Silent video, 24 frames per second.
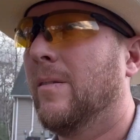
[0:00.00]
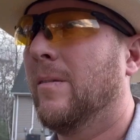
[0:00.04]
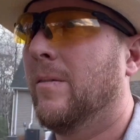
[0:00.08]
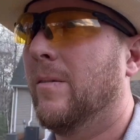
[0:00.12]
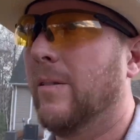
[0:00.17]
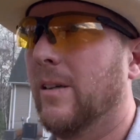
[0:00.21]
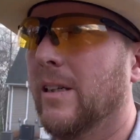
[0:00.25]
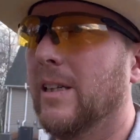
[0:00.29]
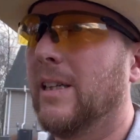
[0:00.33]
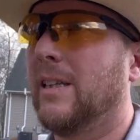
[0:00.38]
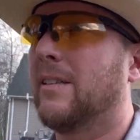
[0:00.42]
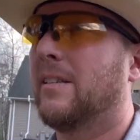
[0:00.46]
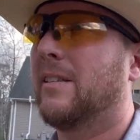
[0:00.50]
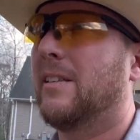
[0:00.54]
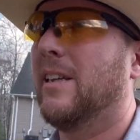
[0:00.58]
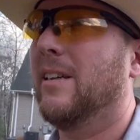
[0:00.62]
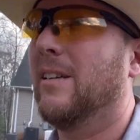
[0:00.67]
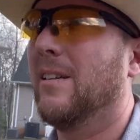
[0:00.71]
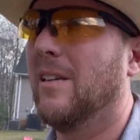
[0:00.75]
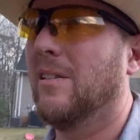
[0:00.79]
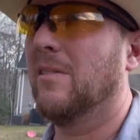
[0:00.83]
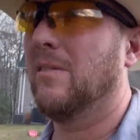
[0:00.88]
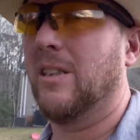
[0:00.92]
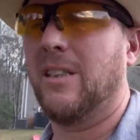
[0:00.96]
Well, I
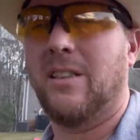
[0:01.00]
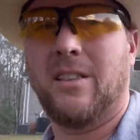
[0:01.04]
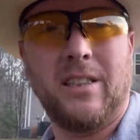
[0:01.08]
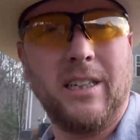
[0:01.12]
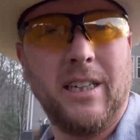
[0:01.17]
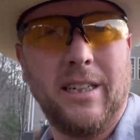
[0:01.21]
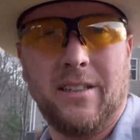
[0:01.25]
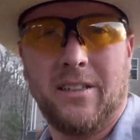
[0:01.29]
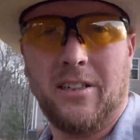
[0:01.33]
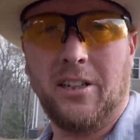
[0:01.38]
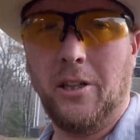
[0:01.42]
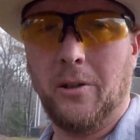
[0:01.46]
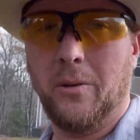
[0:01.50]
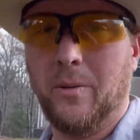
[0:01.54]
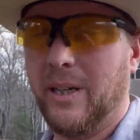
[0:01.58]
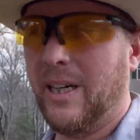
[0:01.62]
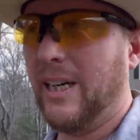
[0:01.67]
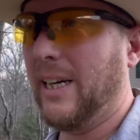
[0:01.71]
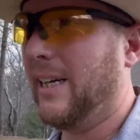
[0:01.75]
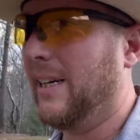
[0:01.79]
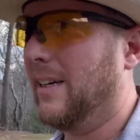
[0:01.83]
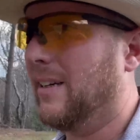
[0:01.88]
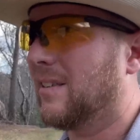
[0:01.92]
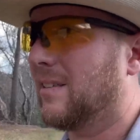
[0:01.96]
still only see 2
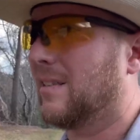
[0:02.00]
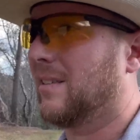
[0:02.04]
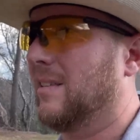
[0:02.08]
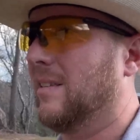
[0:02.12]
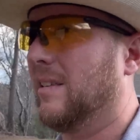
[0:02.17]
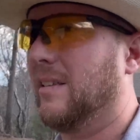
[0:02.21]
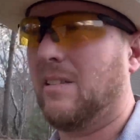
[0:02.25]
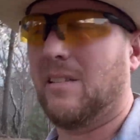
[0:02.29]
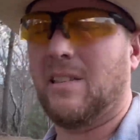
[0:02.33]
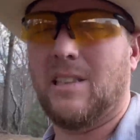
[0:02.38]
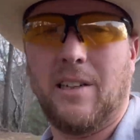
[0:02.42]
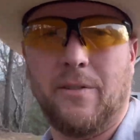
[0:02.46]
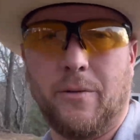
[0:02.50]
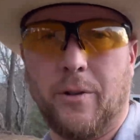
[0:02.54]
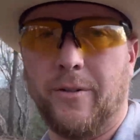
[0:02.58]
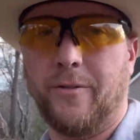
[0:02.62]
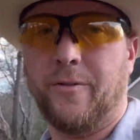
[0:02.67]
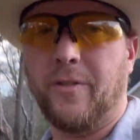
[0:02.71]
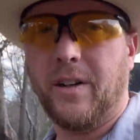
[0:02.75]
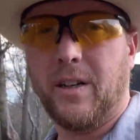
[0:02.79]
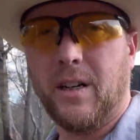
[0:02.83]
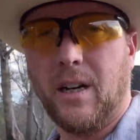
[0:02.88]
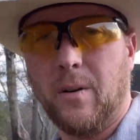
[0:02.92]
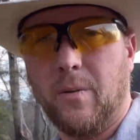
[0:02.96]
hits. Let's see if we can
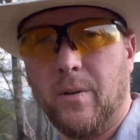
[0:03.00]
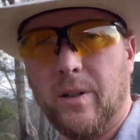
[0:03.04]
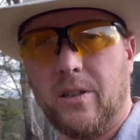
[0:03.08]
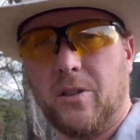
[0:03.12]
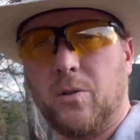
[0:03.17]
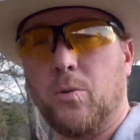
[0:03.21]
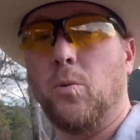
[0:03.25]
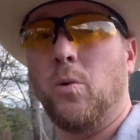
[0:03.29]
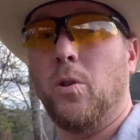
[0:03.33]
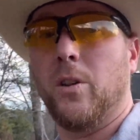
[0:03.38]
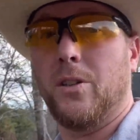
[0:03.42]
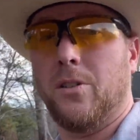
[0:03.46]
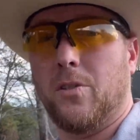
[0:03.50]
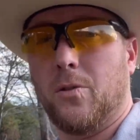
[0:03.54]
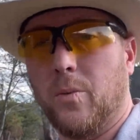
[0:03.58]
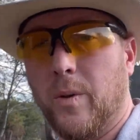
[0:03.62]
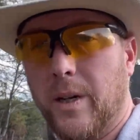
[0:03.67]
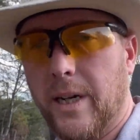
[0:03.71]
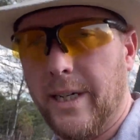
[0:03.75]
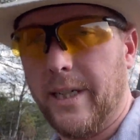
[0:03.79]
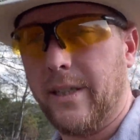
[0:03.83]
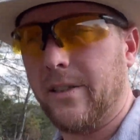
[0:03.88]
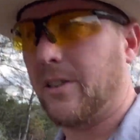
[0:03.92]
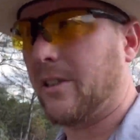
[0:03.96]
figure out which one's
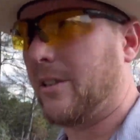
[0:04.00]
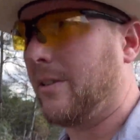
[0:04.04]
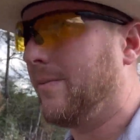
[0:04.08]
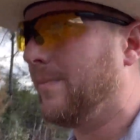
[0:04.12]
which.